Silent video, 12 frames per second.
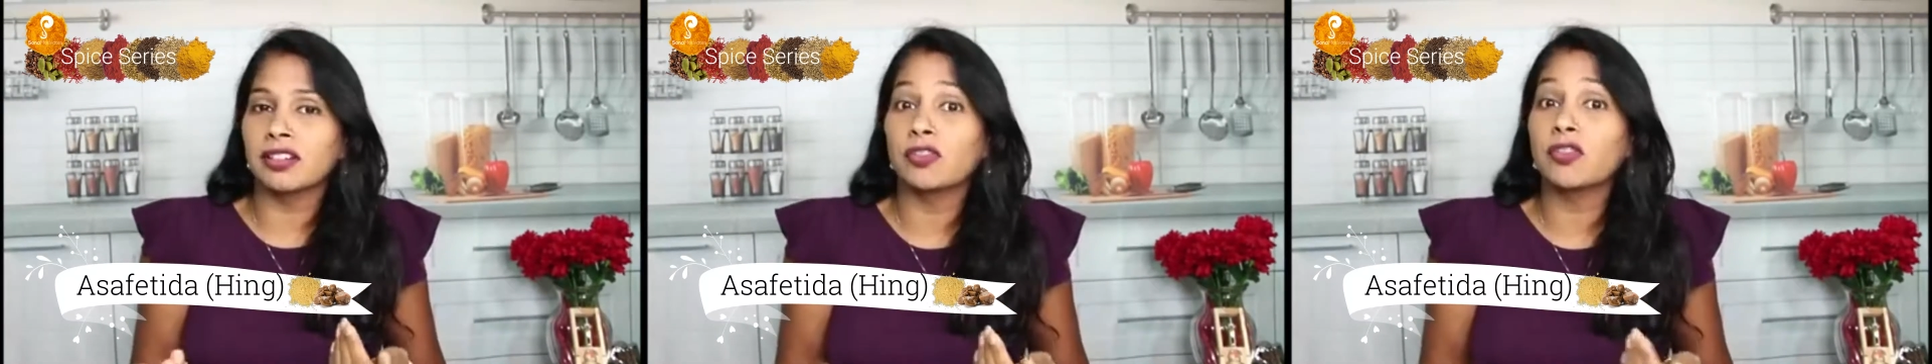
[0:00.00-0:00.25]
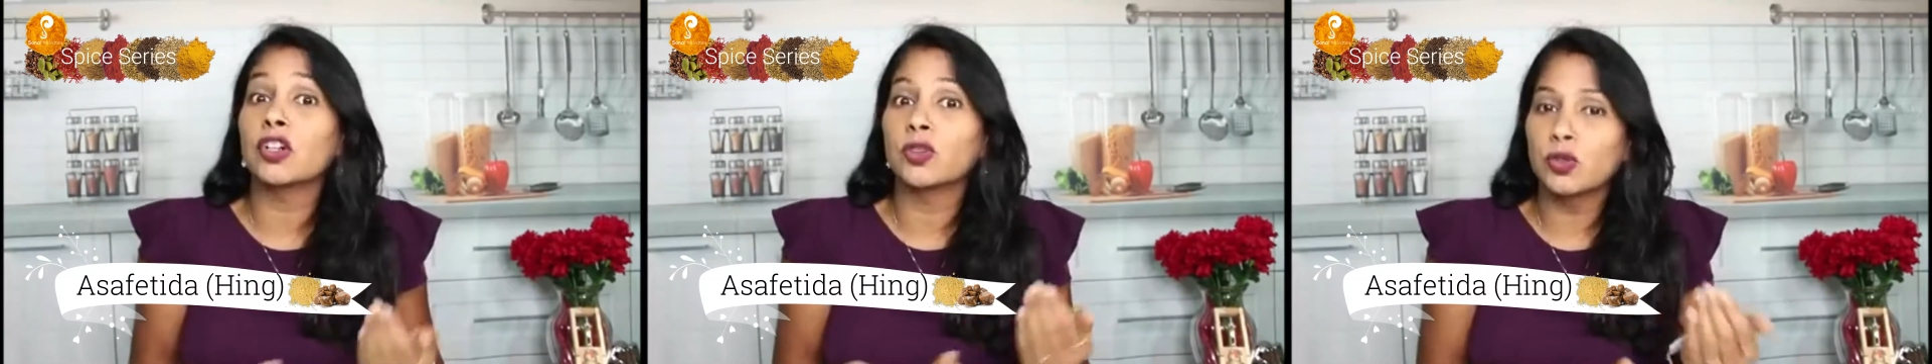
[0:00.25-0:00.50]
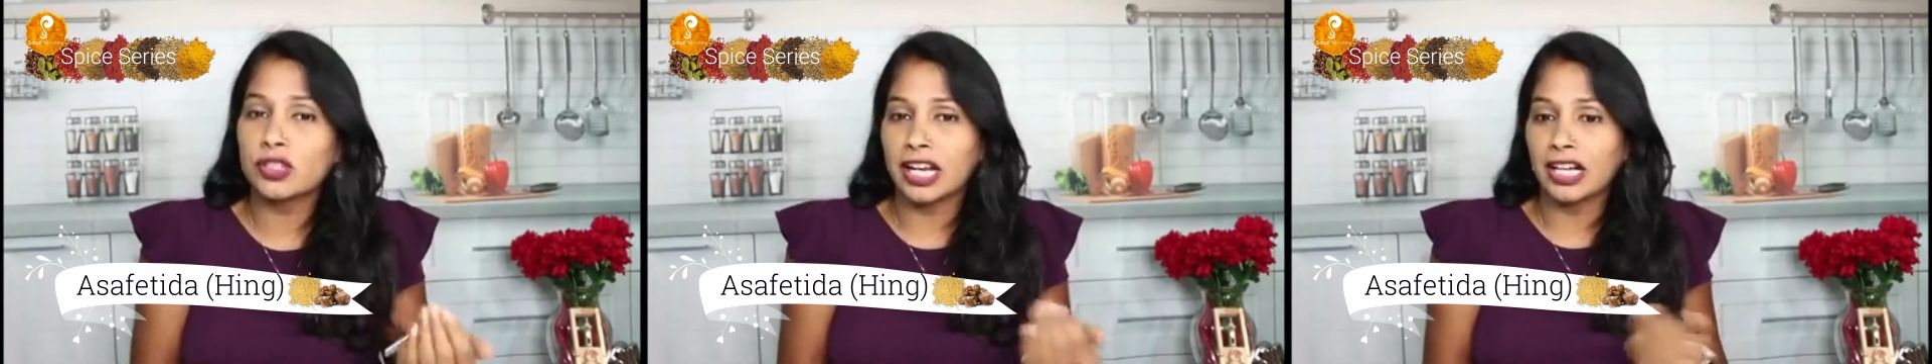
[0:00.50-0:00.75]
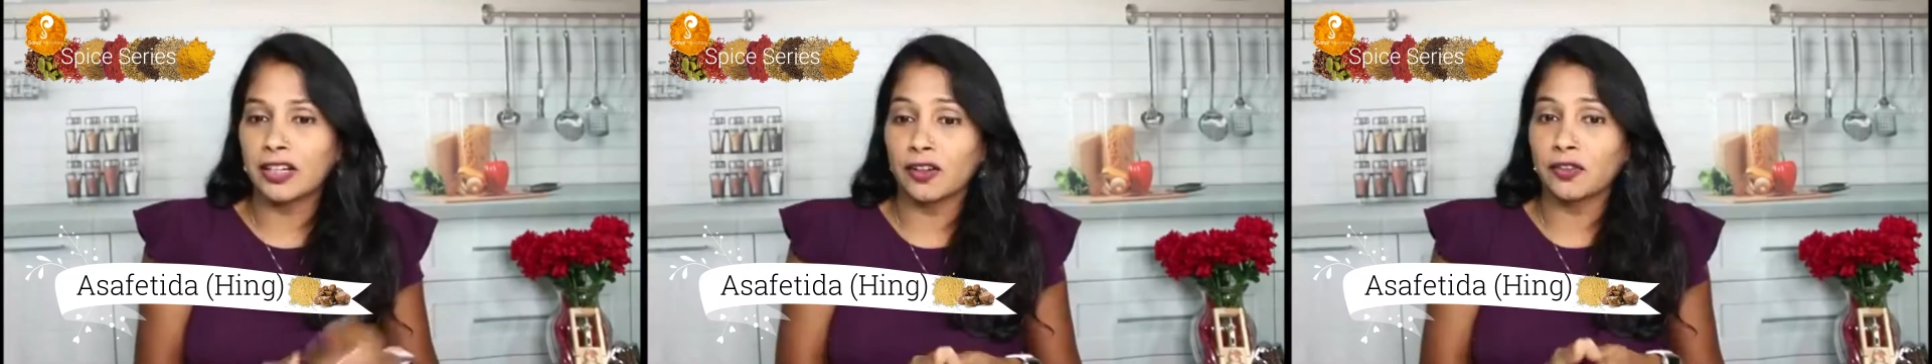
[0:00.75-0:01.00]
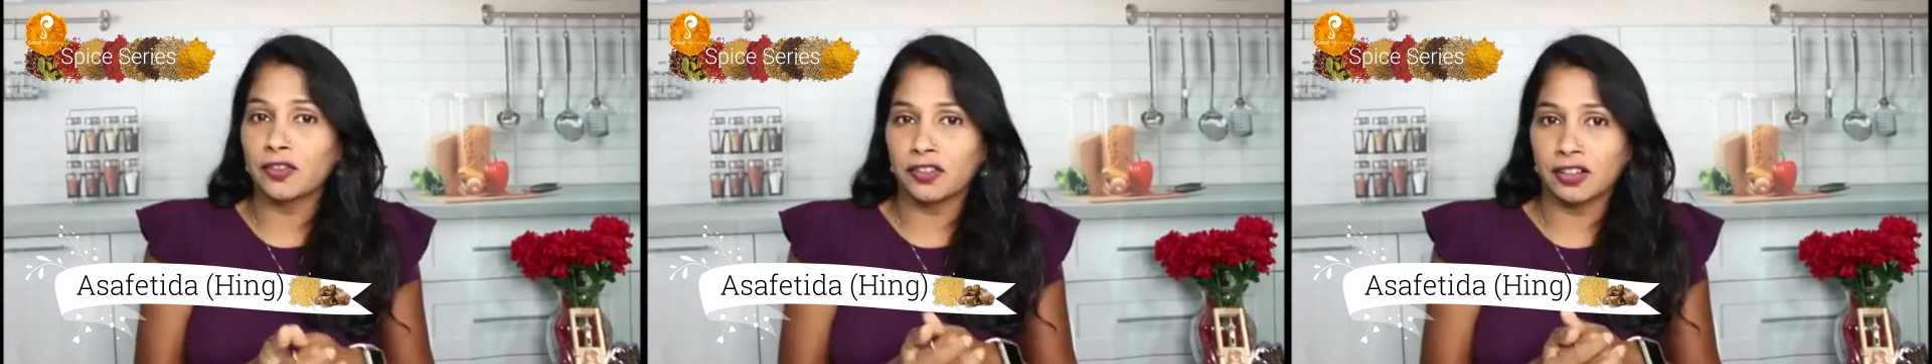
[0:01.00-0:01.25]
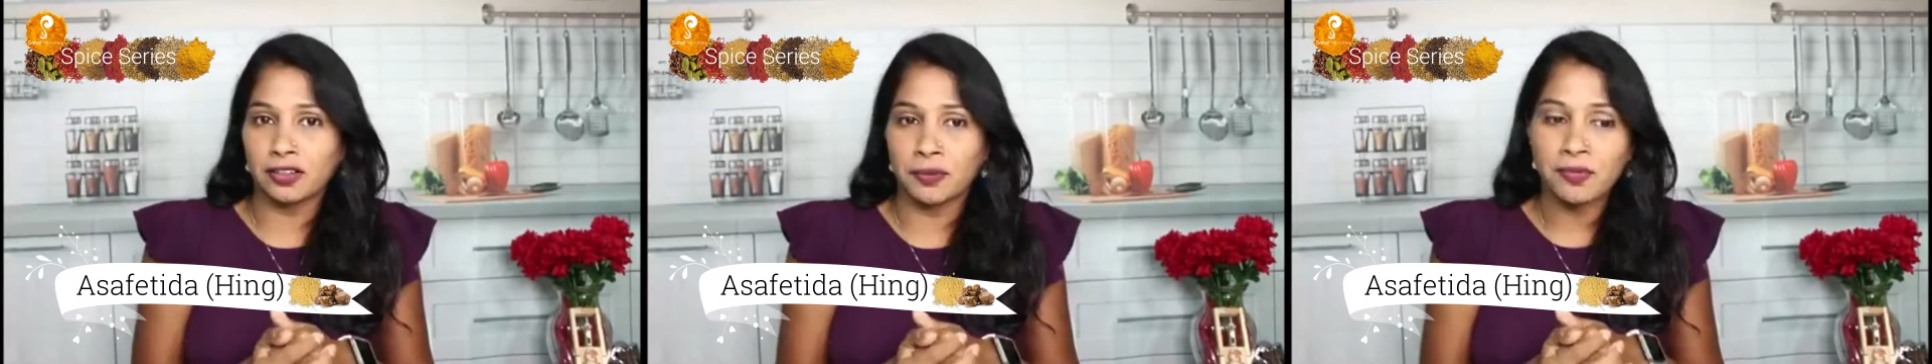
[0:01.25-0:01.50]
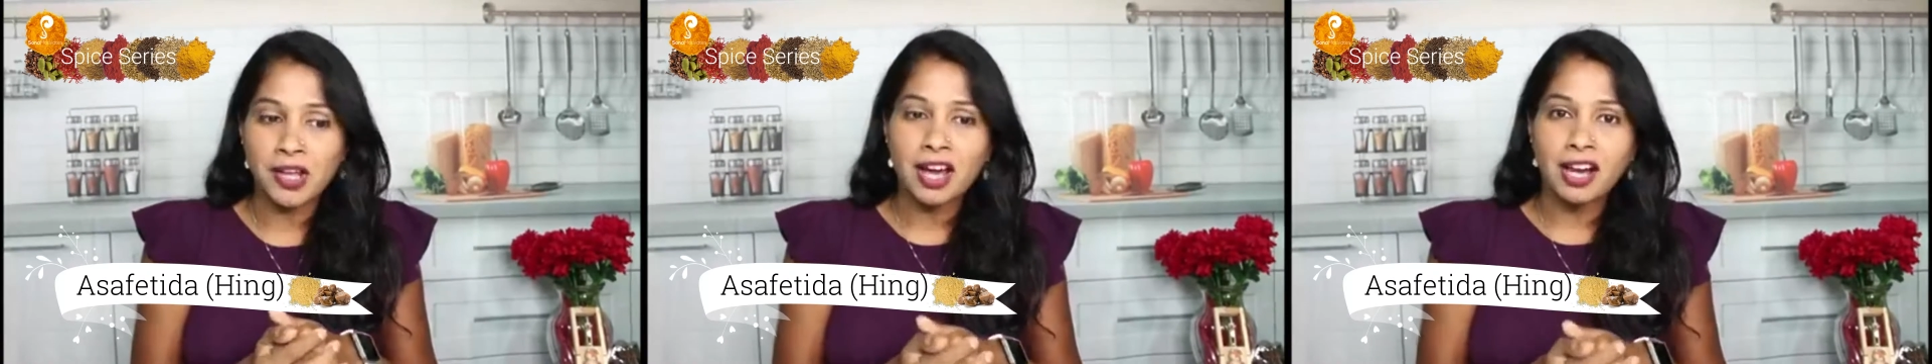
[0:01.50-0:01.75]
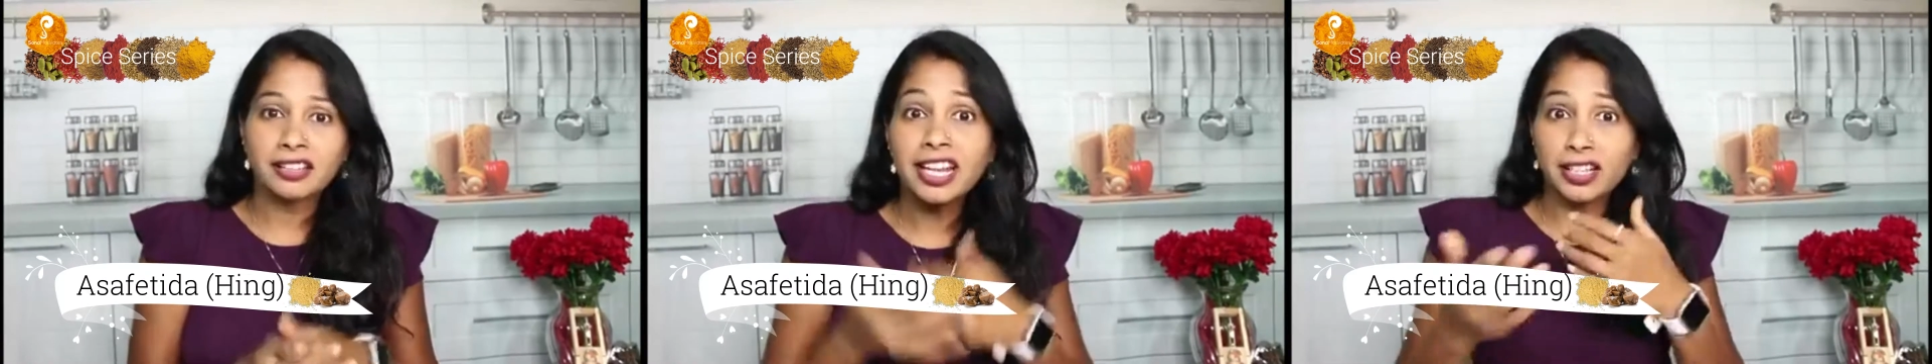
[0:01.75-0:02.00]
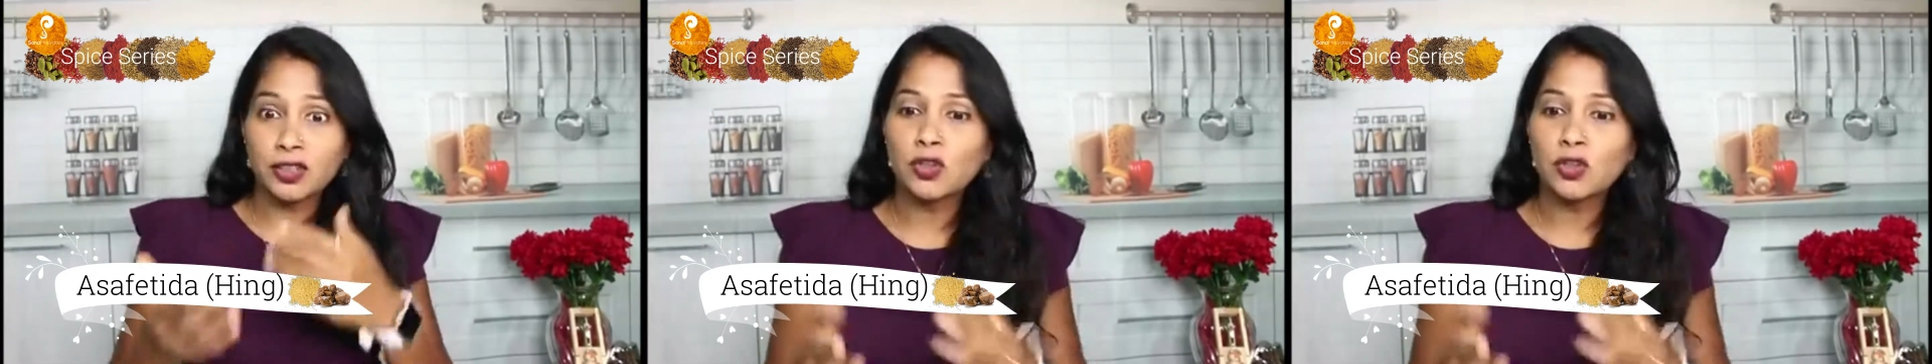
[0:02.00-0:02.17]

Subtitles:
for those kind of things.